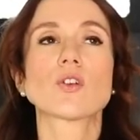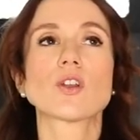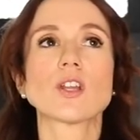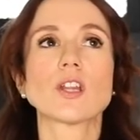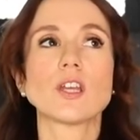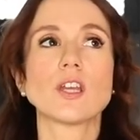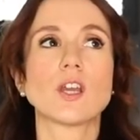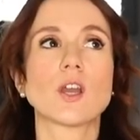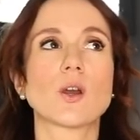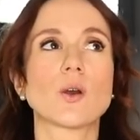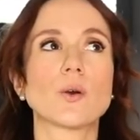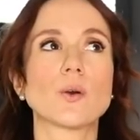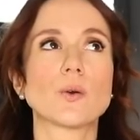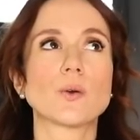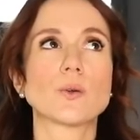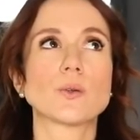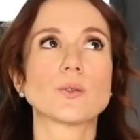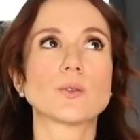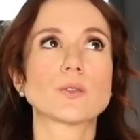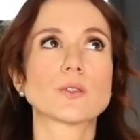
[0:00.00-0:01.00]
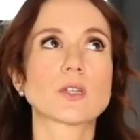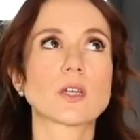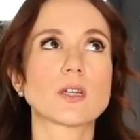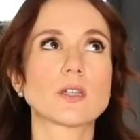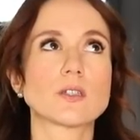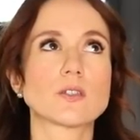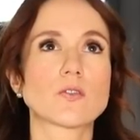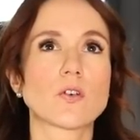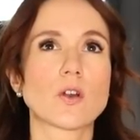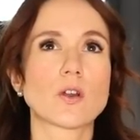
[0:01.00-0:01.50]
really goes
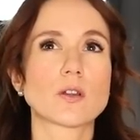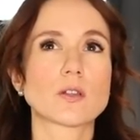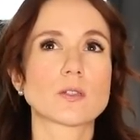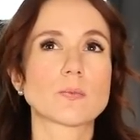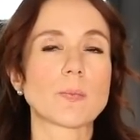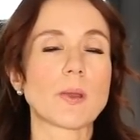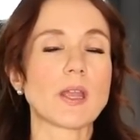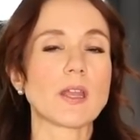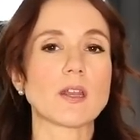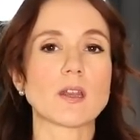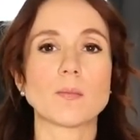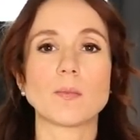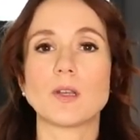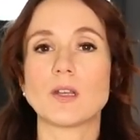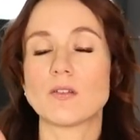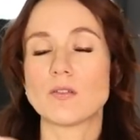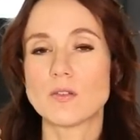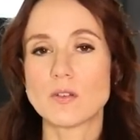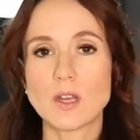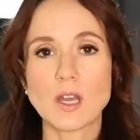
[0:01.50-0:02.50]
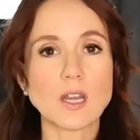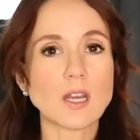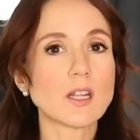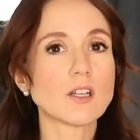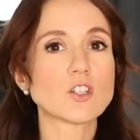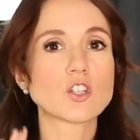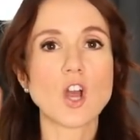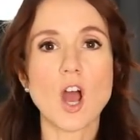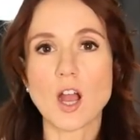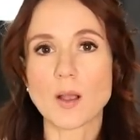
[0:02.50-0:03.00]
as far as paint. I mean,
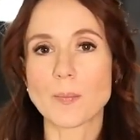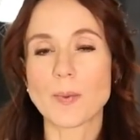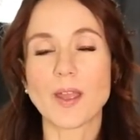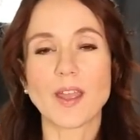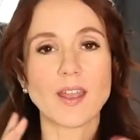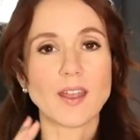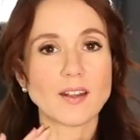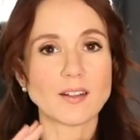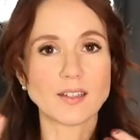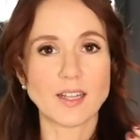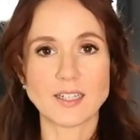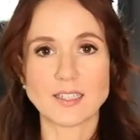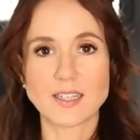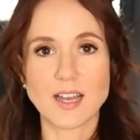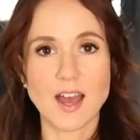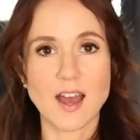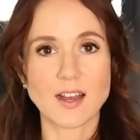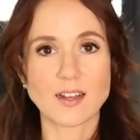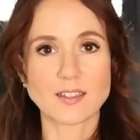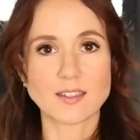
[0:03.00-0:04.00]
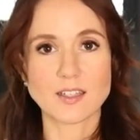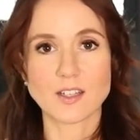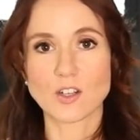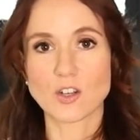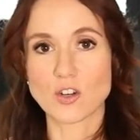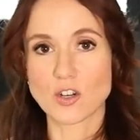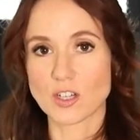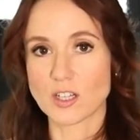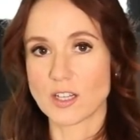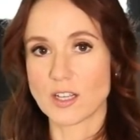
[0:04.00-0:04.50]
any chalk paint, latex,
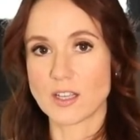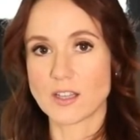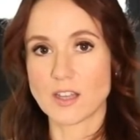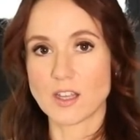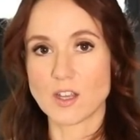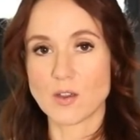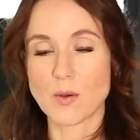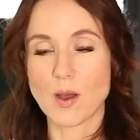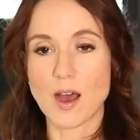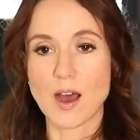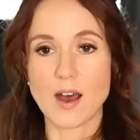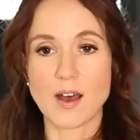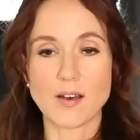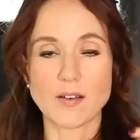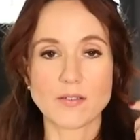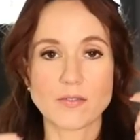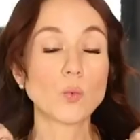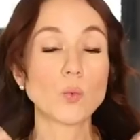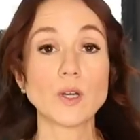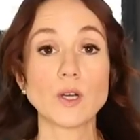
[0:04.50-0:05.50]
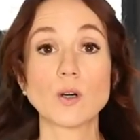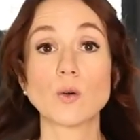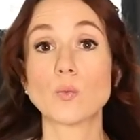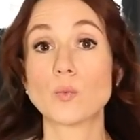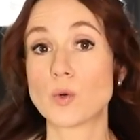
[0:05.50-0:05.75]
acrylic that you have will